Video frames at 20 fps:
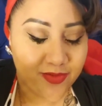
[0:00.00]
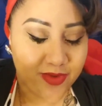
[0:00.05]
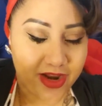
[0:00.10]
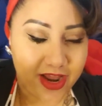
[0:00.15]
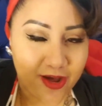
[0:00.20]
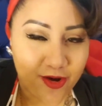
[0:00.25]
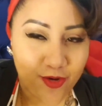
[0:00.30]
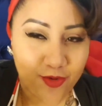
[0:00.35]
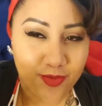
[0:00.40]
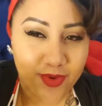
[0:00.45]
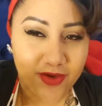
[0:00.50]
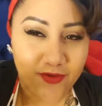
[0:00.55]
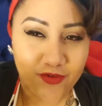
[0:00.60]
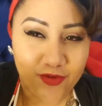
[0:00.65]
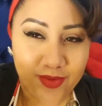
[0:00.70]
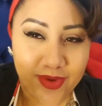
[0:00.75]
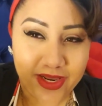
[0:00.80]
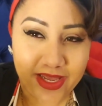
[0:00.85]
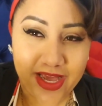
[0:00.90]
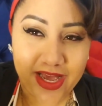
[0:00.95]
But I hope
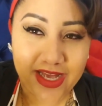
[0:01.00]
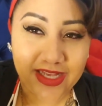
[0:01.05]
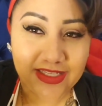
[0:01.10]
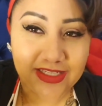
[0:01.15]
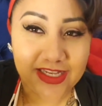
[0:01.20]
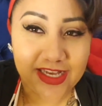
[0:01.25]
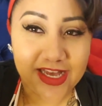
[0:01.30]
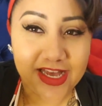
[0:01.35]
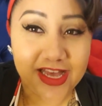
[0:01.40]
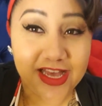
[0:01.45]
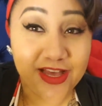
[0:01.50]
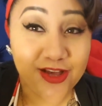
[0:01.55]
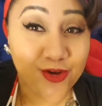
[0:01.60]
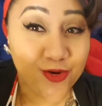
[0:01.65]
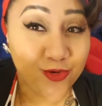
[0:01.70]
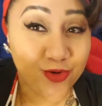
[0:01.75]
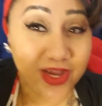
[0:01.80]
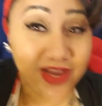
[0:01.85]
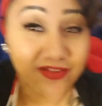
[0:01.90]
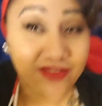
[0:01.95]
everybody has a
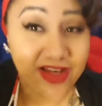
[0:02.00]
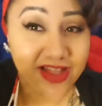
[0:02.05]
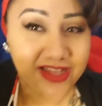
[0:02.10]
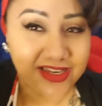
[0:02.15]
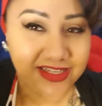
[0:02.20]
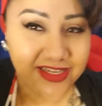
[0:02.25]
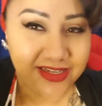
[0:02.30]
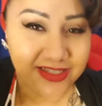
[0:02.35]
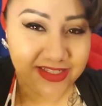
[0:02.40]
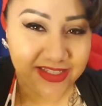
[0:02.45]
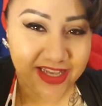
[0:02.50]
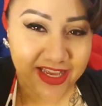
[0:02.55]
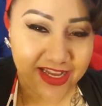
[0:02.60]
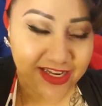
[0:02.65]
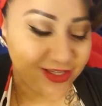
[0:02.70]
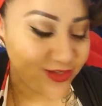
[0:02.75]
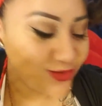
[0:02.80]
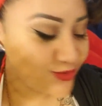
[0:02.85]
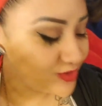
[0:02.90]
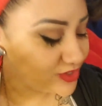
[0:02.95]
great Valentine's
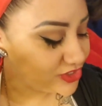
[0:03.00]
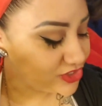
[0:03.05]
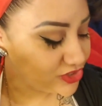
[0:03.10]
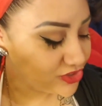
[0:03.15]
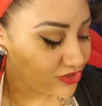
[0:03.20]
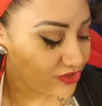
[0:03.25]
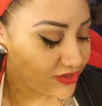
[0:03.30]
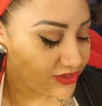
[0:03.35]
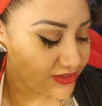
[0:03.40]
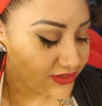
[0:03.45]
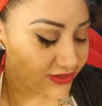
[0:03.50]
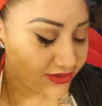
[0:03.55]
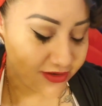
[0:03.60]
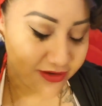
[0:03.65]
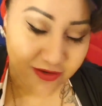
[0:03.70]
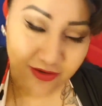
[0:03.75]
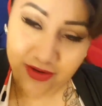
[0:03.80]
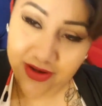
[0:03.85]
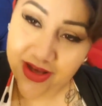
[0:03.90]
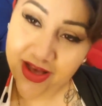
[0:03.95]
Day. Just wanna show you this
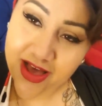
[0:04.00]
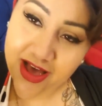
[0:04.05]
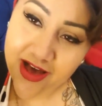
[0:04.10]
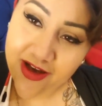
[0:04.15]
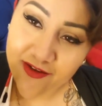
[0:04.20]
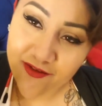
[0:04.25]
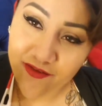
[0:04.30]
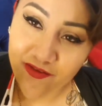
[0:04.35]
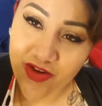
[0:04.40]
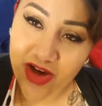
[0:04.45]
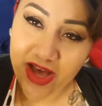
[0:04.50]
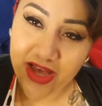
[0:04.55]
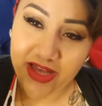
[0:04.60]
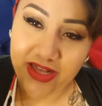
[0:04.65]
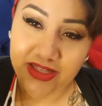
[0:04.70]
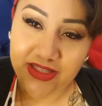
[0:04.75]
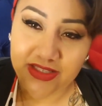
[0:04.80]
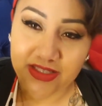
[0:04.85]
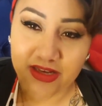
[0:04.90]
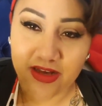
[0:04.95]
little
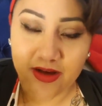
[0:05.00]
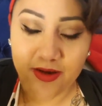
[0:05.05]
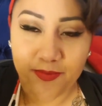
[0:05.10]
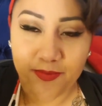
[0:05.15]
finds.